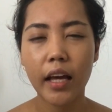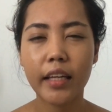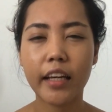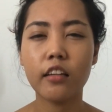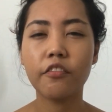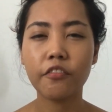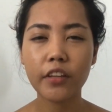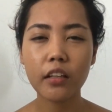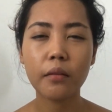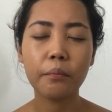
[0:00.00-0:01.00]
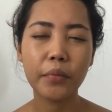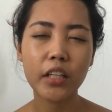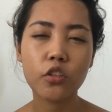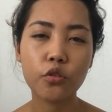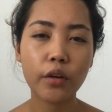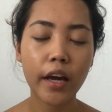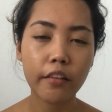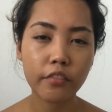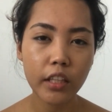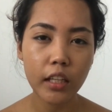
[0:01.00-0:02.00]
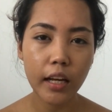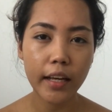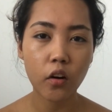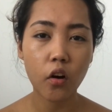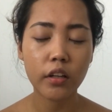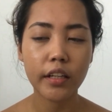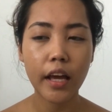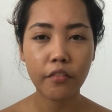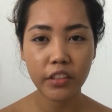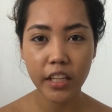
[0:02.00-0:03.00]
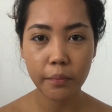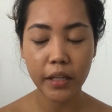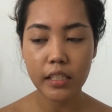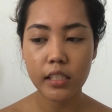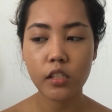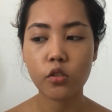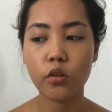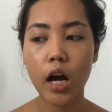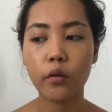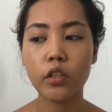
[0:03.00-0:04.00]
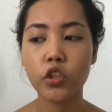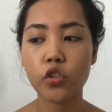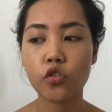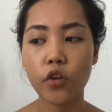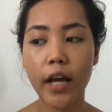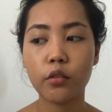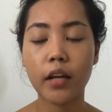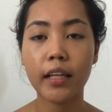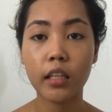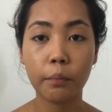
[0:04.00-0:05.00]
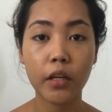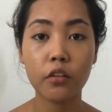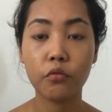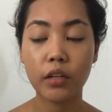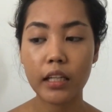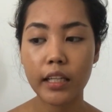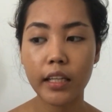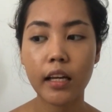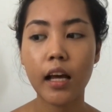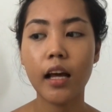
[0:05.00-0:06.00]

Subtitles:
it can feel a bit too heavy like on an everyday basis, so I will just try to like keep it really